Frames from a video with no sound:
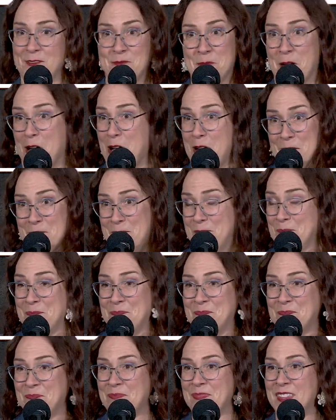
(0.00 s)
mom.
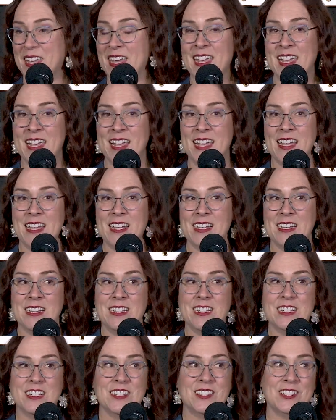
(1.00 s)

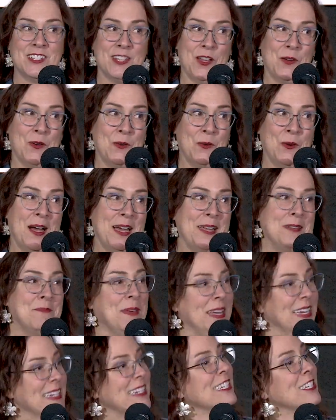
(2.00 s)
So I
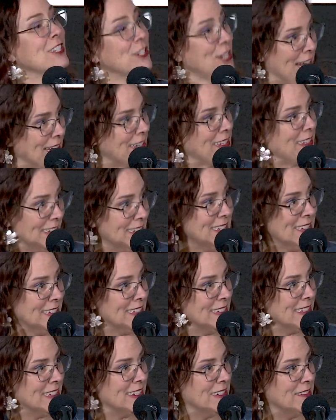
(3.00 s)
made a
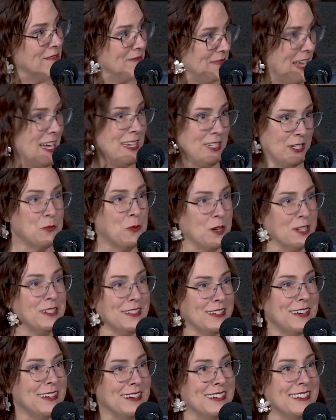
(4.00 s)
checklist, as one
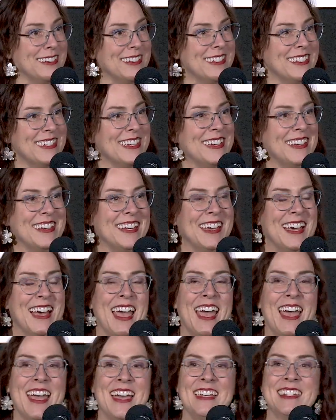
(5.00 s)
does,
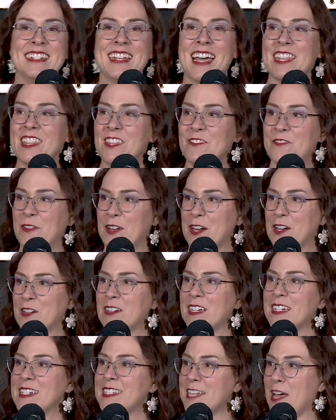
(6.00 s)
and at the
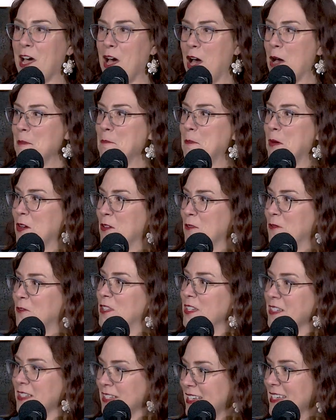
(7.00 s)
very top of
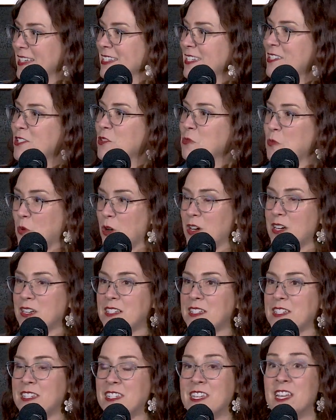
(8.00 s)
the list
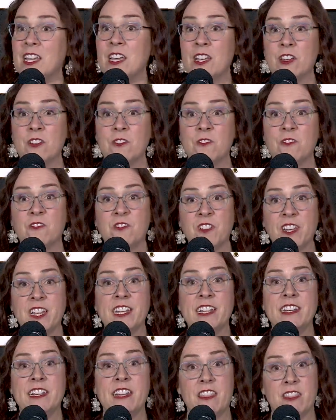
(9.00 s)
was
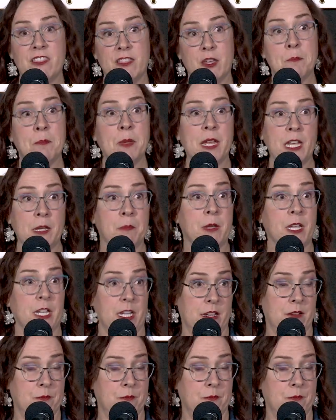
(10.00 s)
feed the baby.